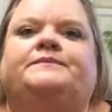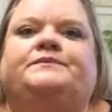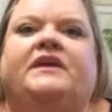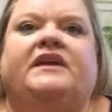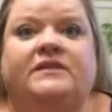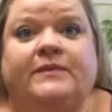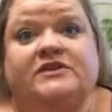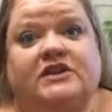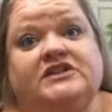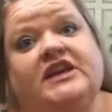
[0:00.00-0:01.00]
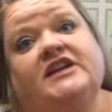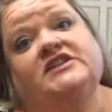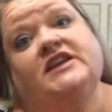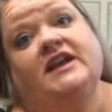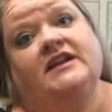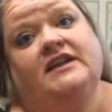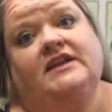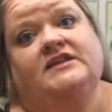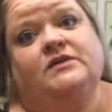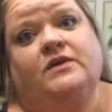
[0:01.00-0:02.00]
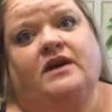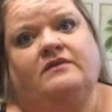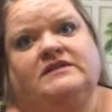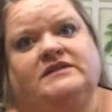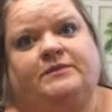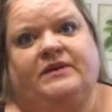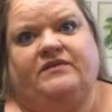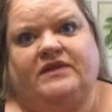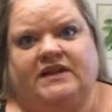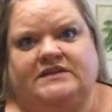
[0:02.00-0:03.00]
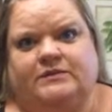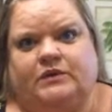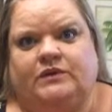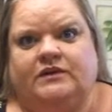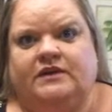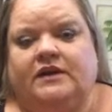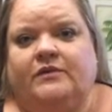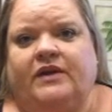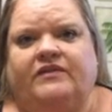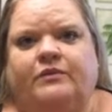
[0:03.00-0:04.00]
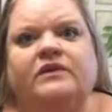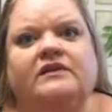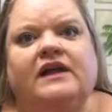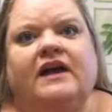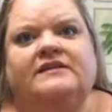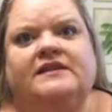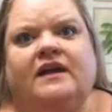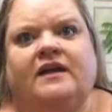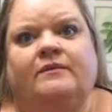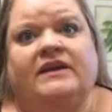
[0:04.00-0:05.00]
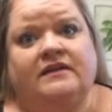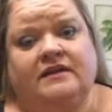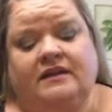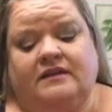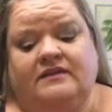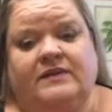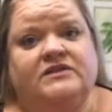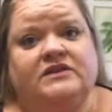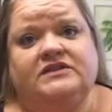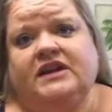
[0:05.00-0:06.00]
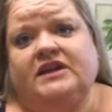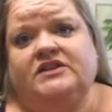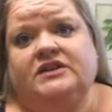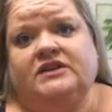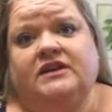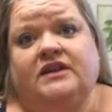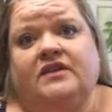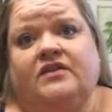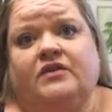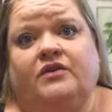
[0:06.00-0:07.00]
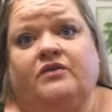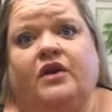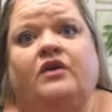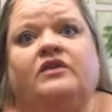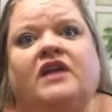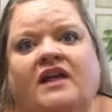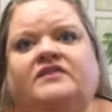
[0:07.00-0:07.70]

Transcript: in special education and in ESOL is to be flexible. We have to realize in special education there are lots of